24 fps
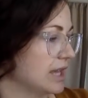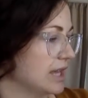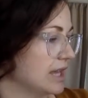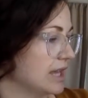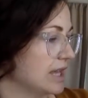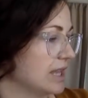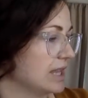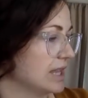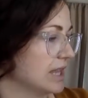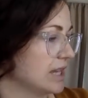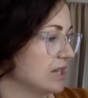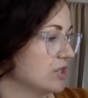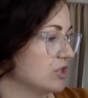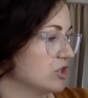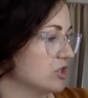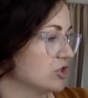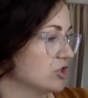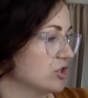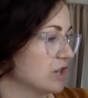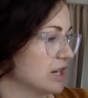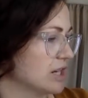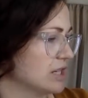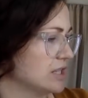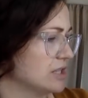Elijah
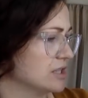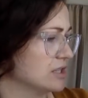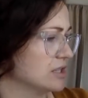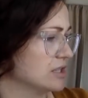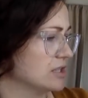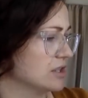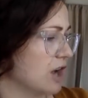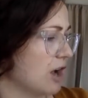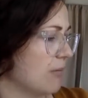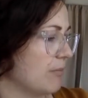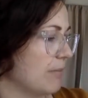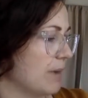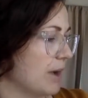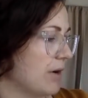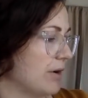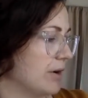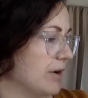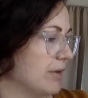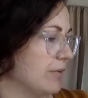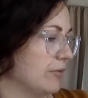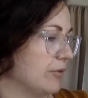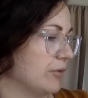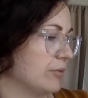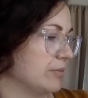tried to stop
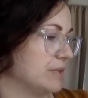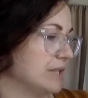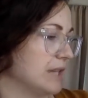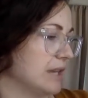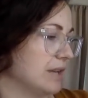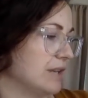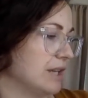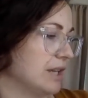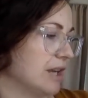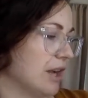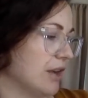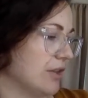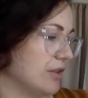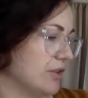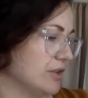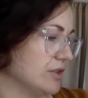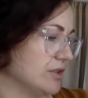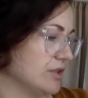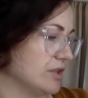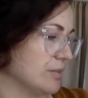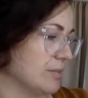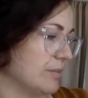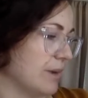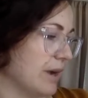Malcolm from telling
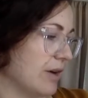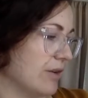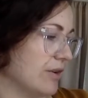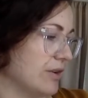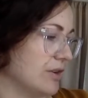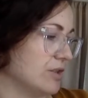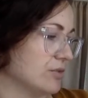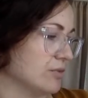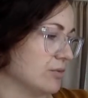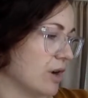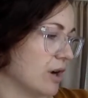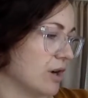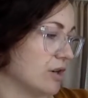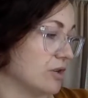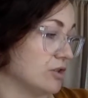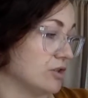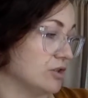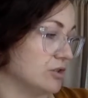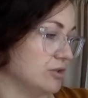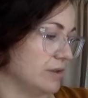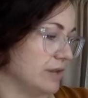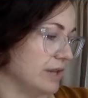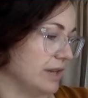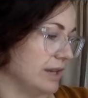others about his
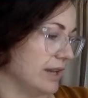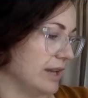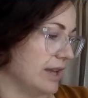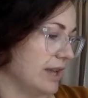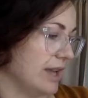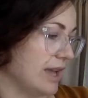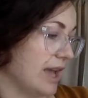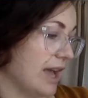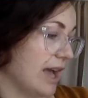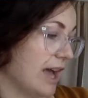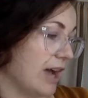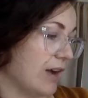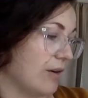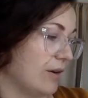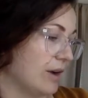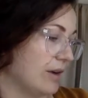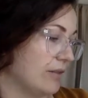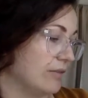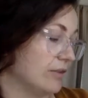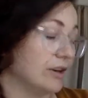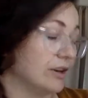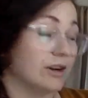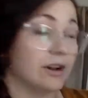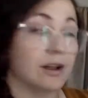wrongdoing.
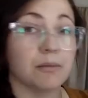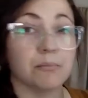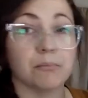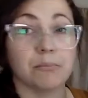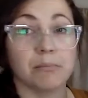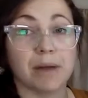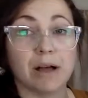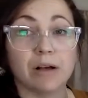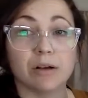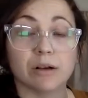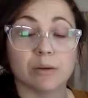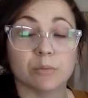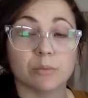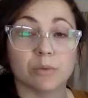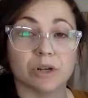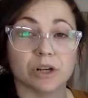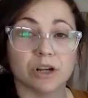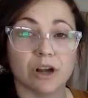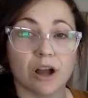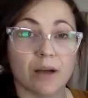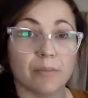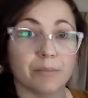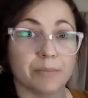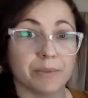However, Malcolm would
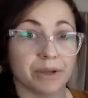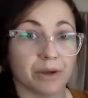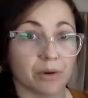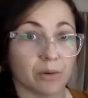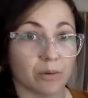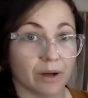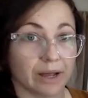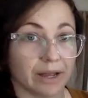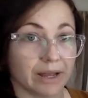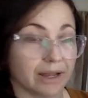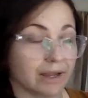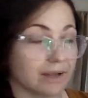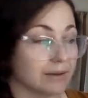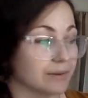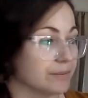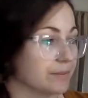not be quiet.